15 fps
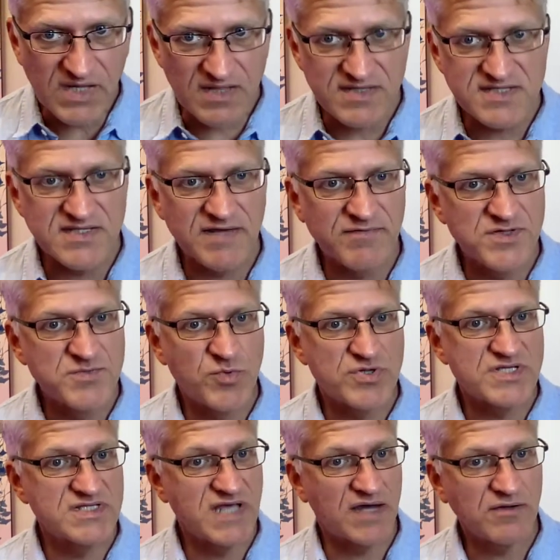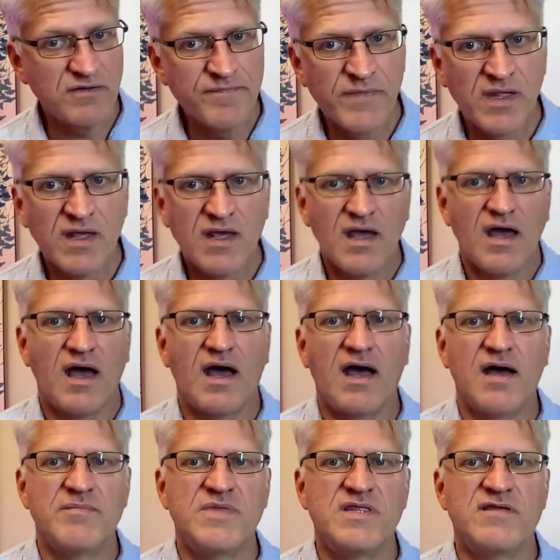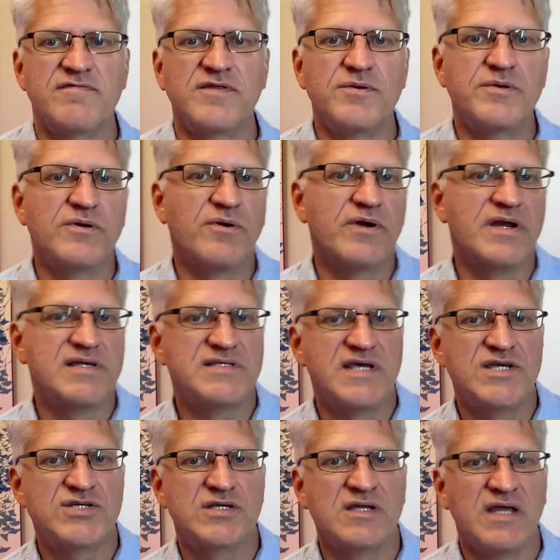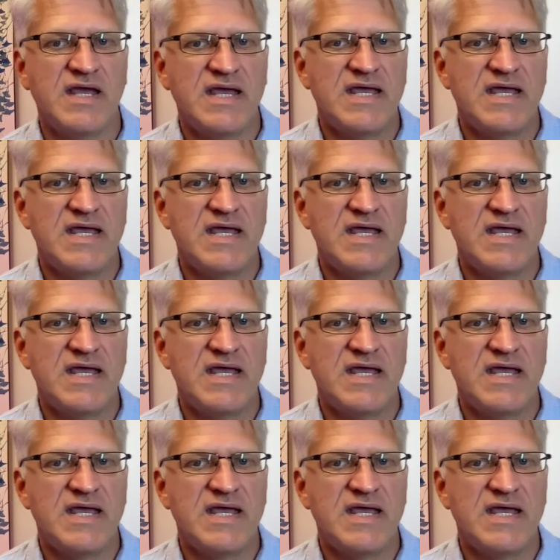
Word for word: This level is more subtle than the fluid organization,